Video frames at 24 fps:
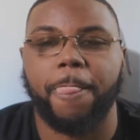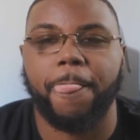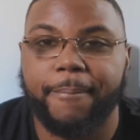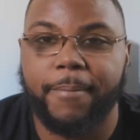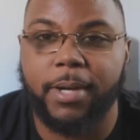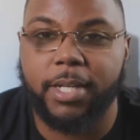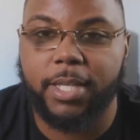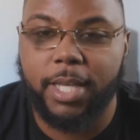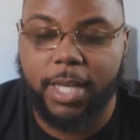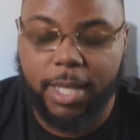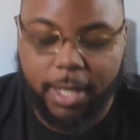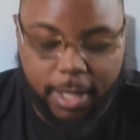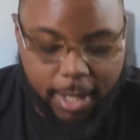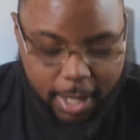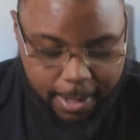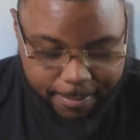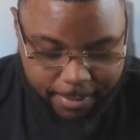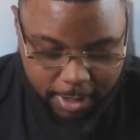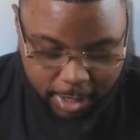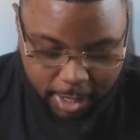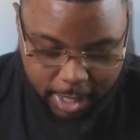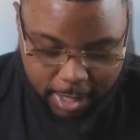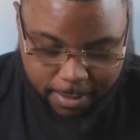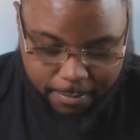But yeah, I've
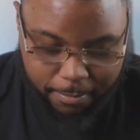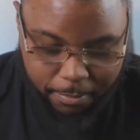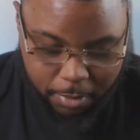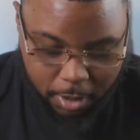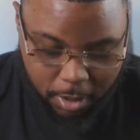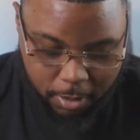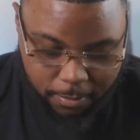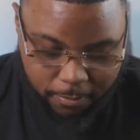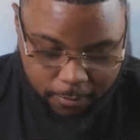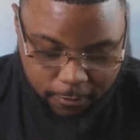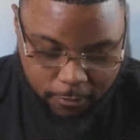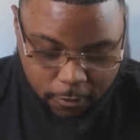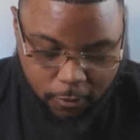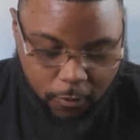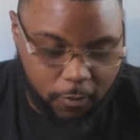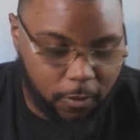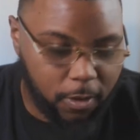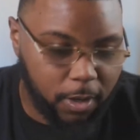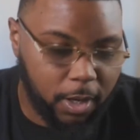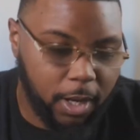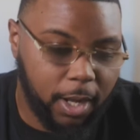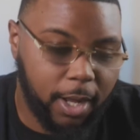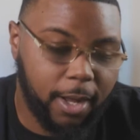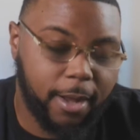been getting booked
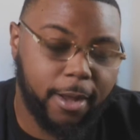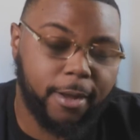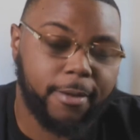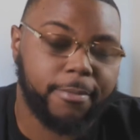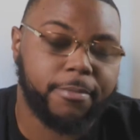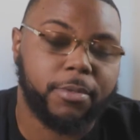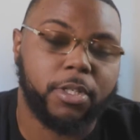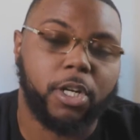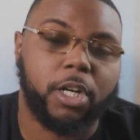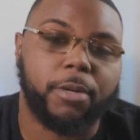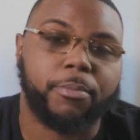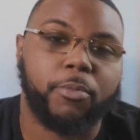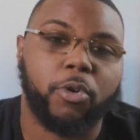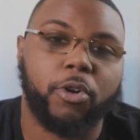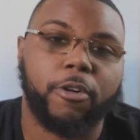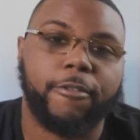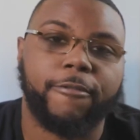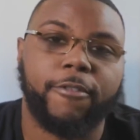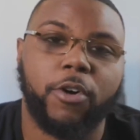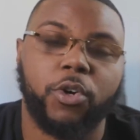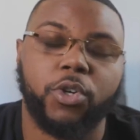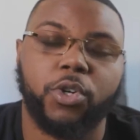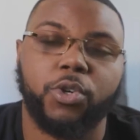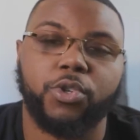for, you know, more
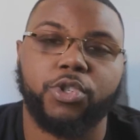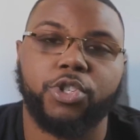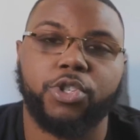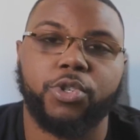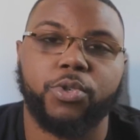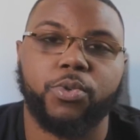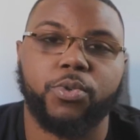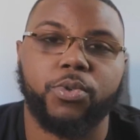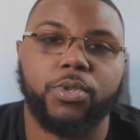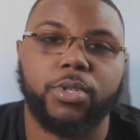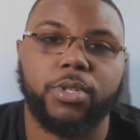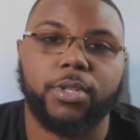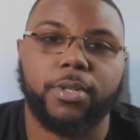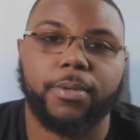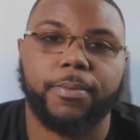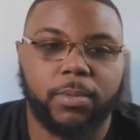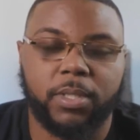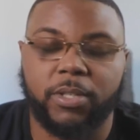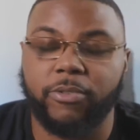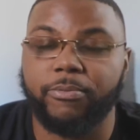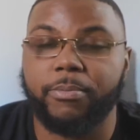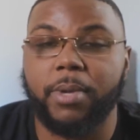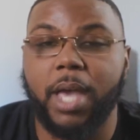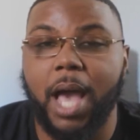photo shoots,
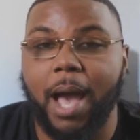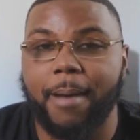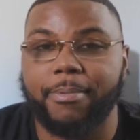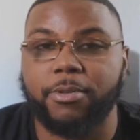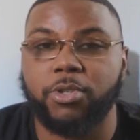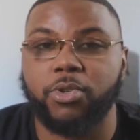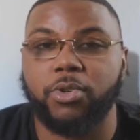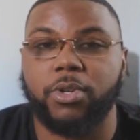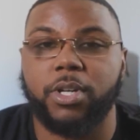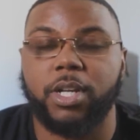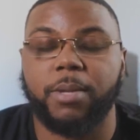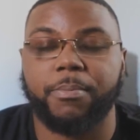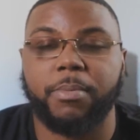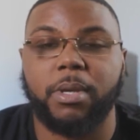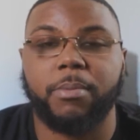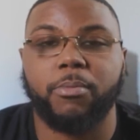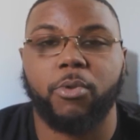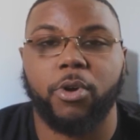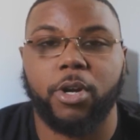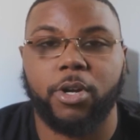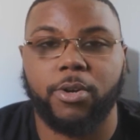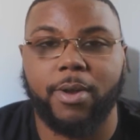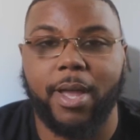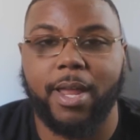giving me opportunity to be
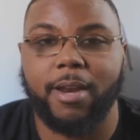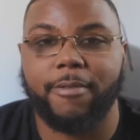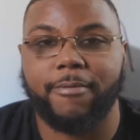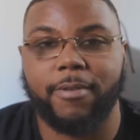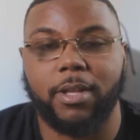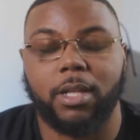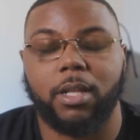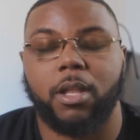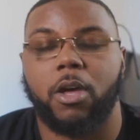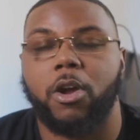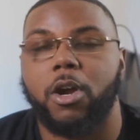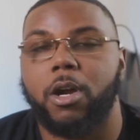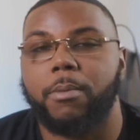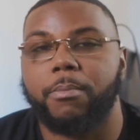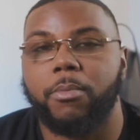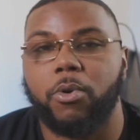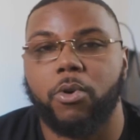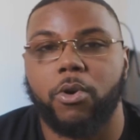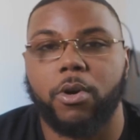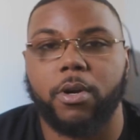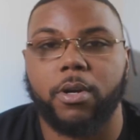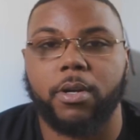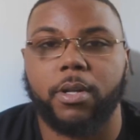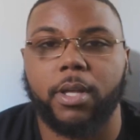more creative and learn
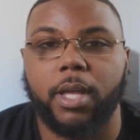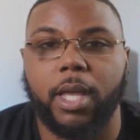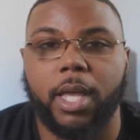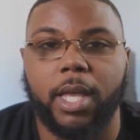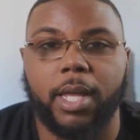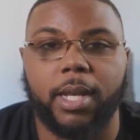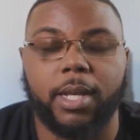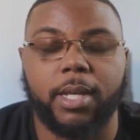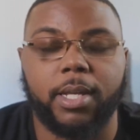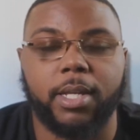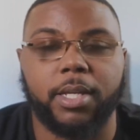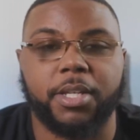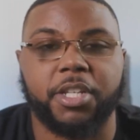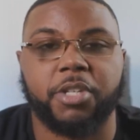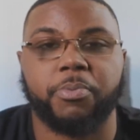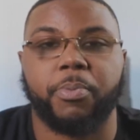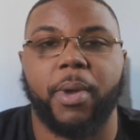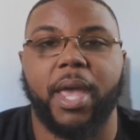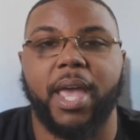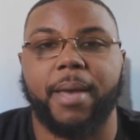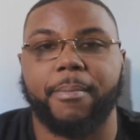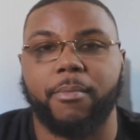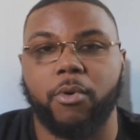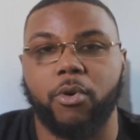more and
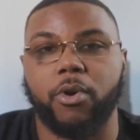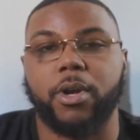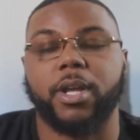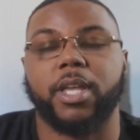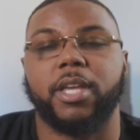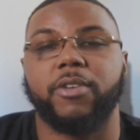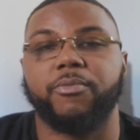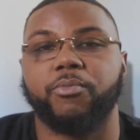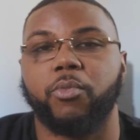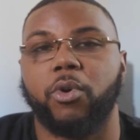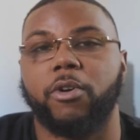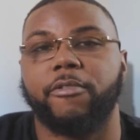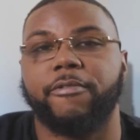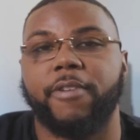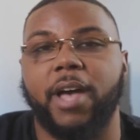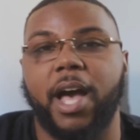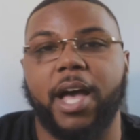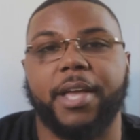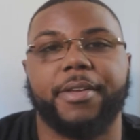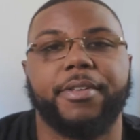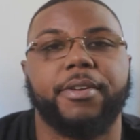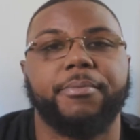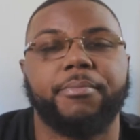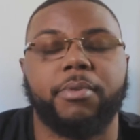expand more, give more
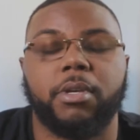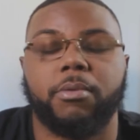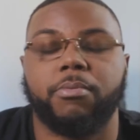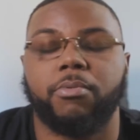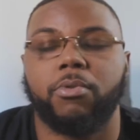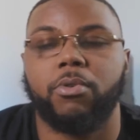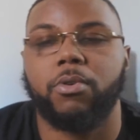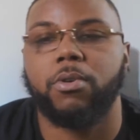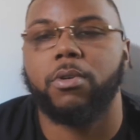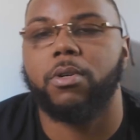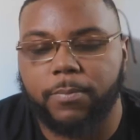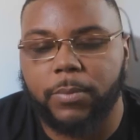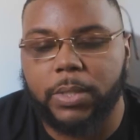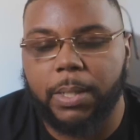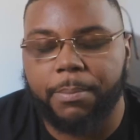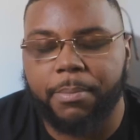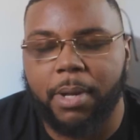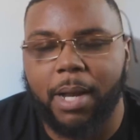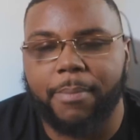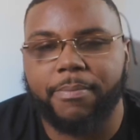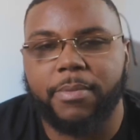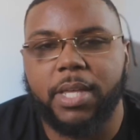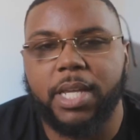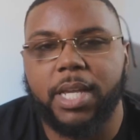value to people.
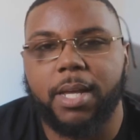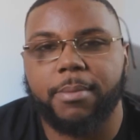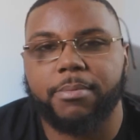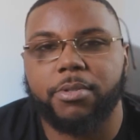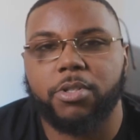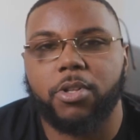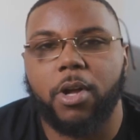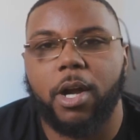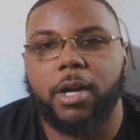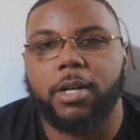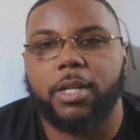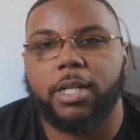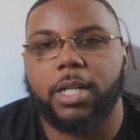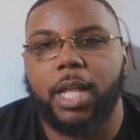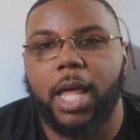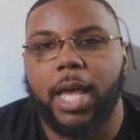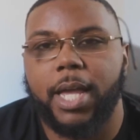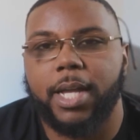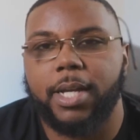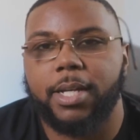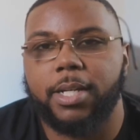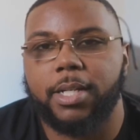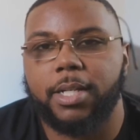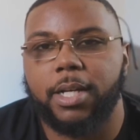But I think I'm starting to
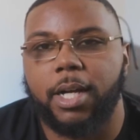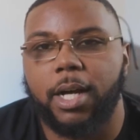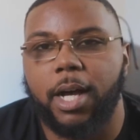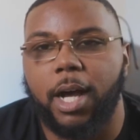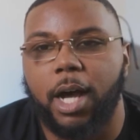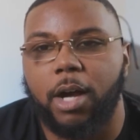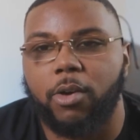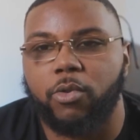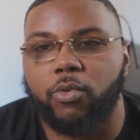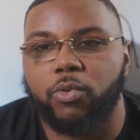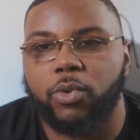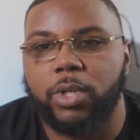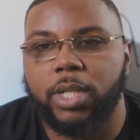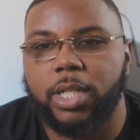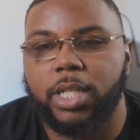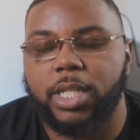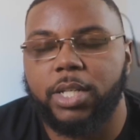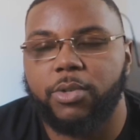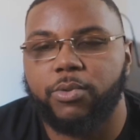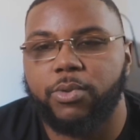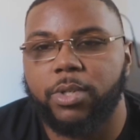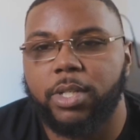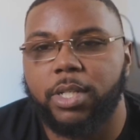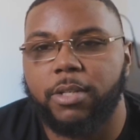like
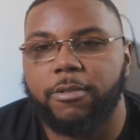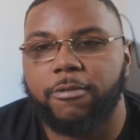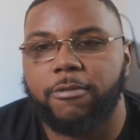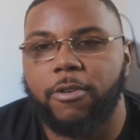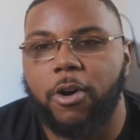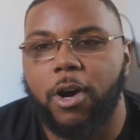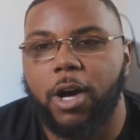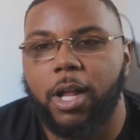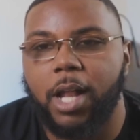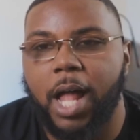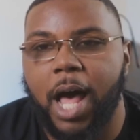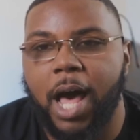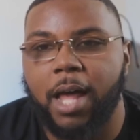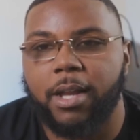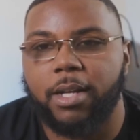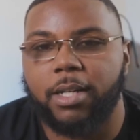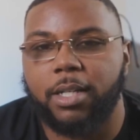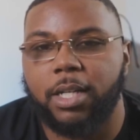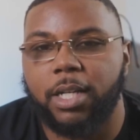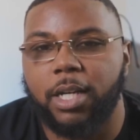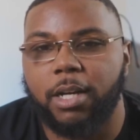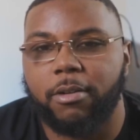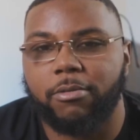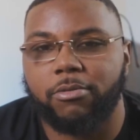really fall out of
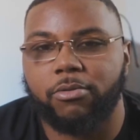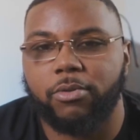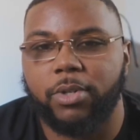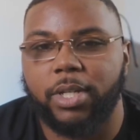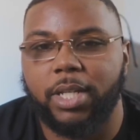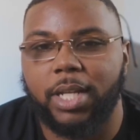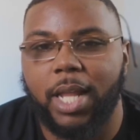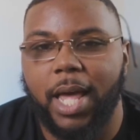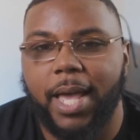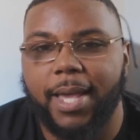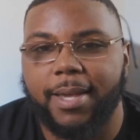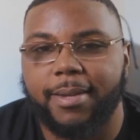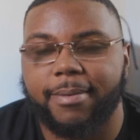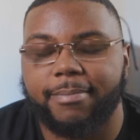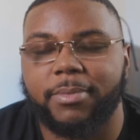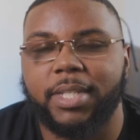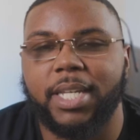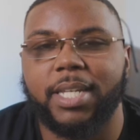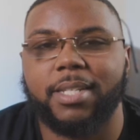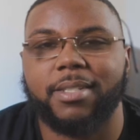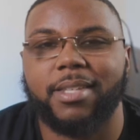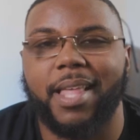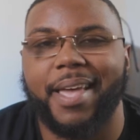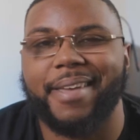love with like
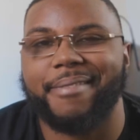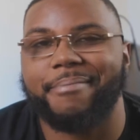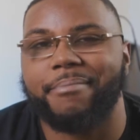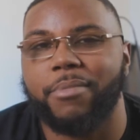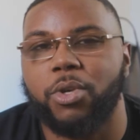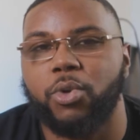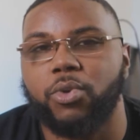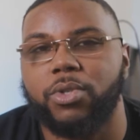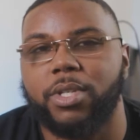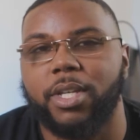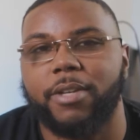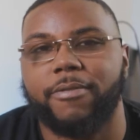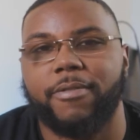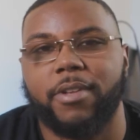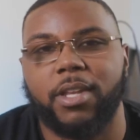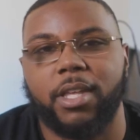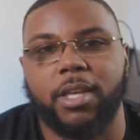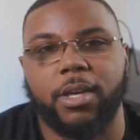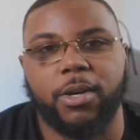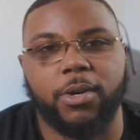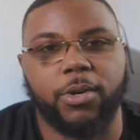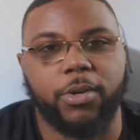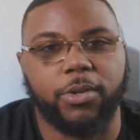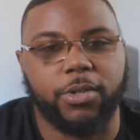things like music
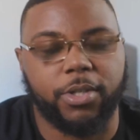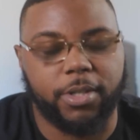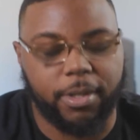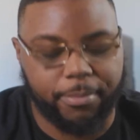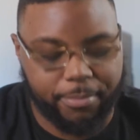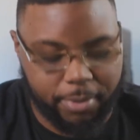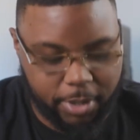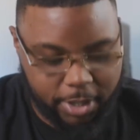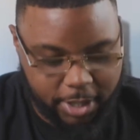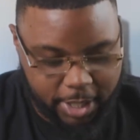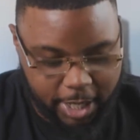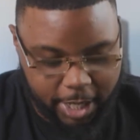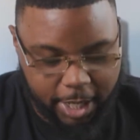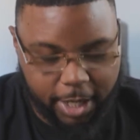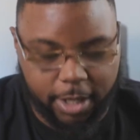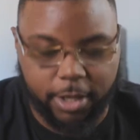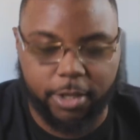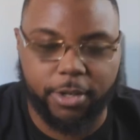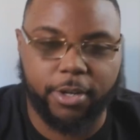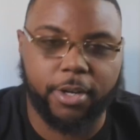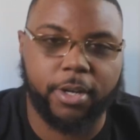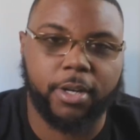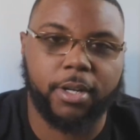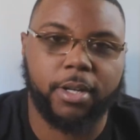videos in
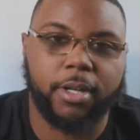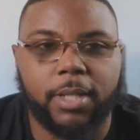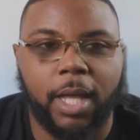particular.